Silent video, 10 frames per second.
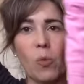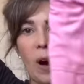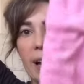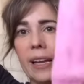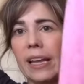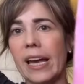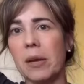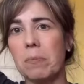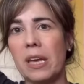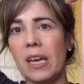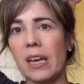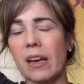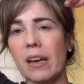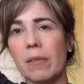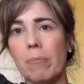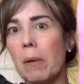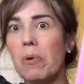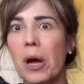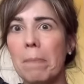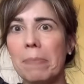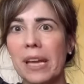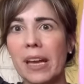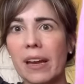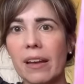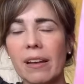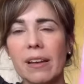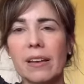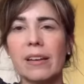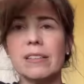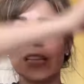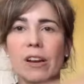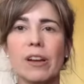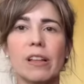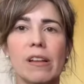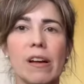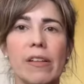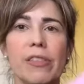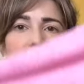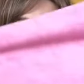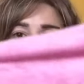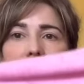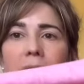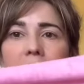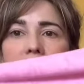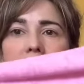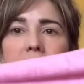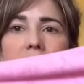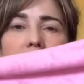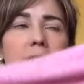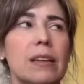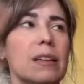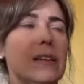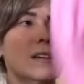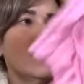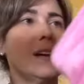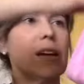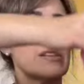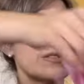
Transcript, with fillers: wide leg, pink, bubblegum pink, terry cloth pants. I thought